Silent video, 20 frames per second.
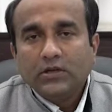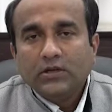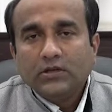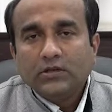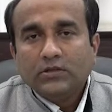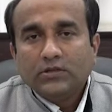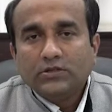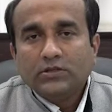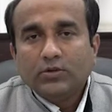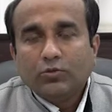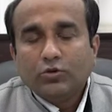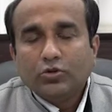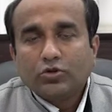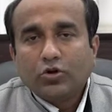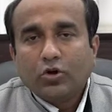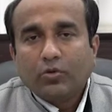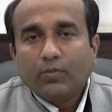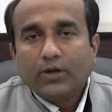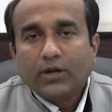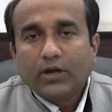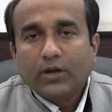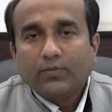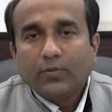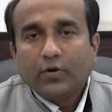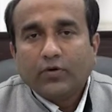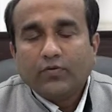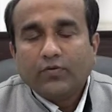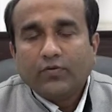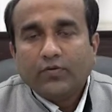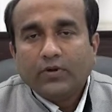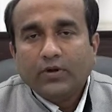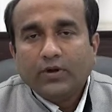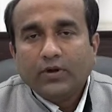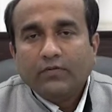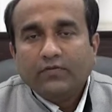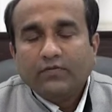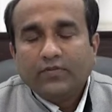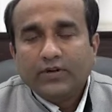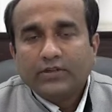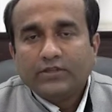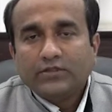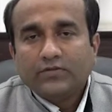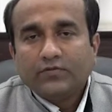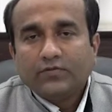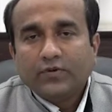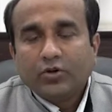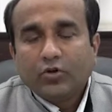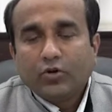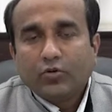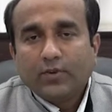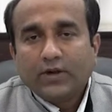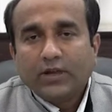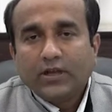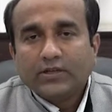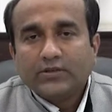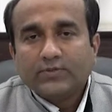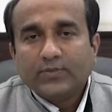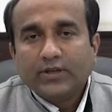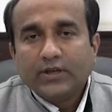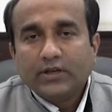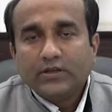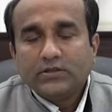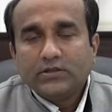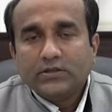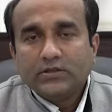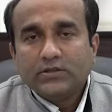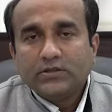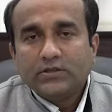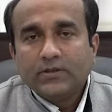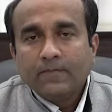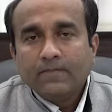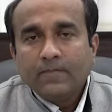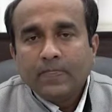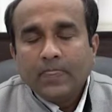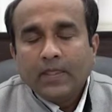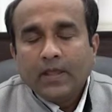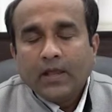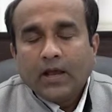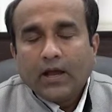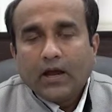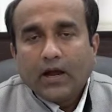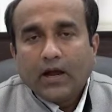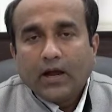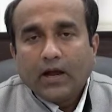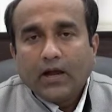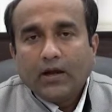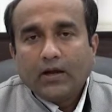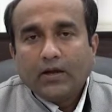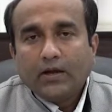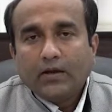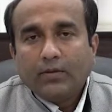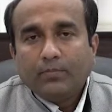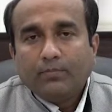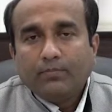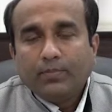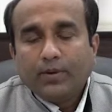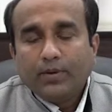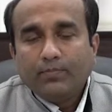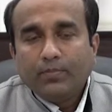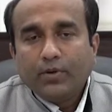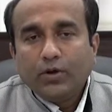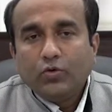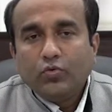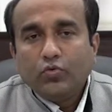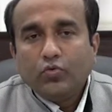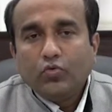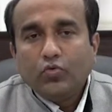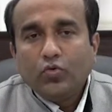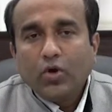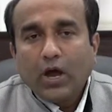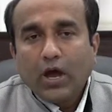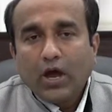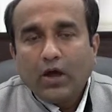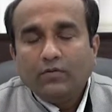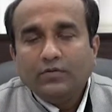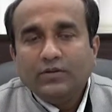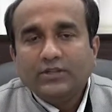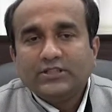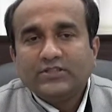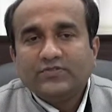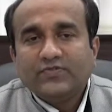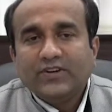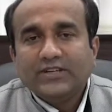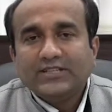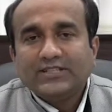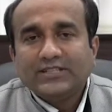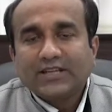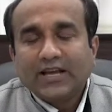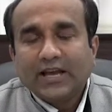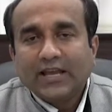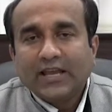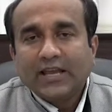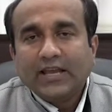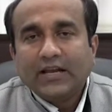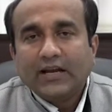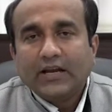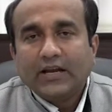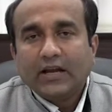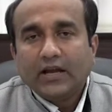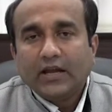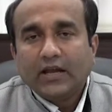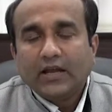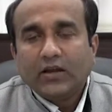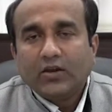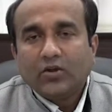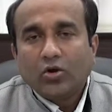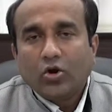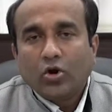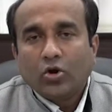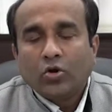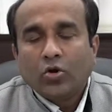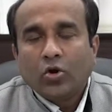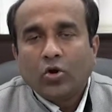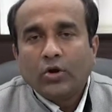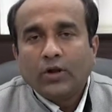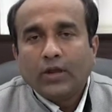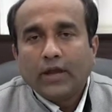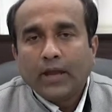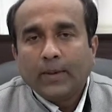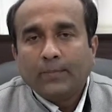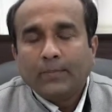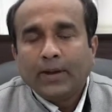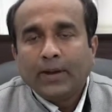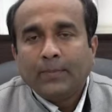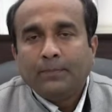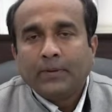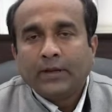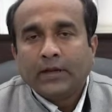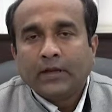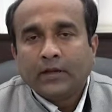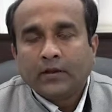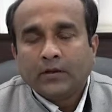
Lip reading: This is the most common type of fits we normally experiences, and people who have these fits again and again are called epileptic.